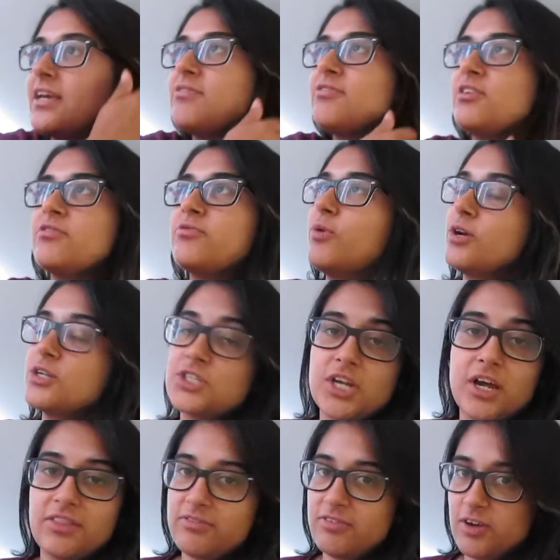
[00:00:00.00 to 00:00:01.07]
If you've watched
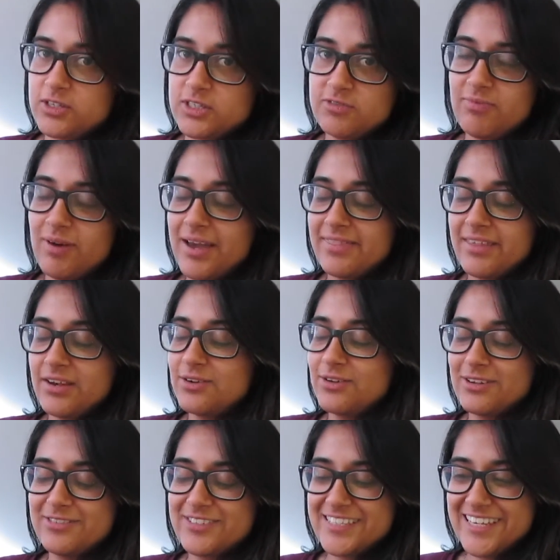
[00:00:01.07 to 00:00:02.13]
other vlogs of mine then
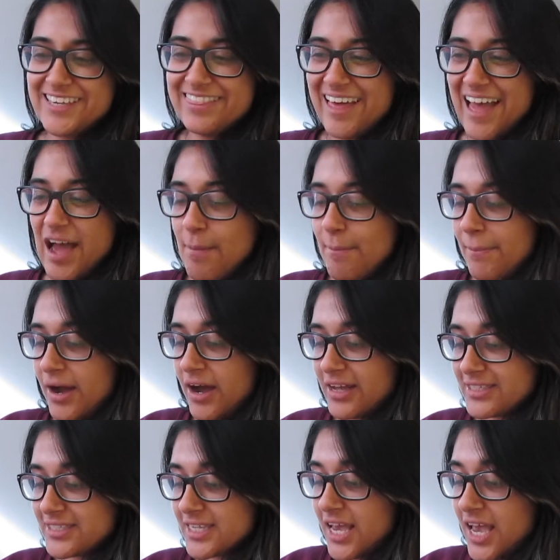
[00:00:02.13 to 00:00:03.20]
you'll have seen that,
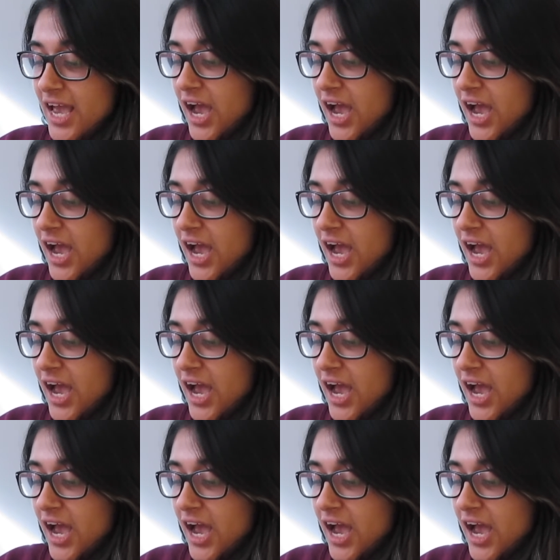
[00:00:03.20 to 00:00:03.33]
but